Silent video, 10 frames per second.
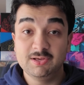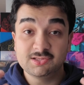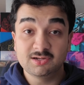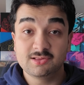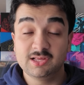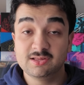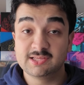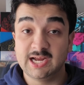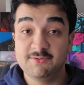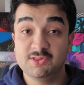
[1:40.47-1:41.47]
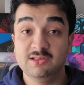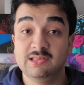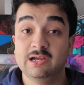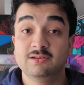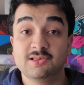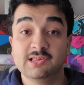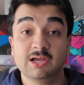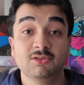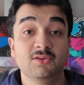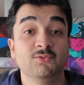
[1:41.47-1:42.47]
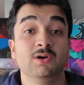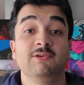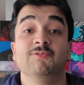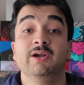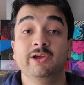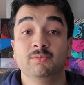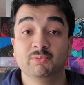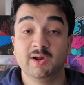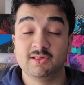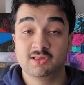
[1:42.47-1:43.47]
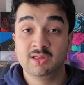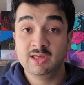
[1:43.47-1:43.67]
based on the sales that I've seen, they are discounted for a very good price.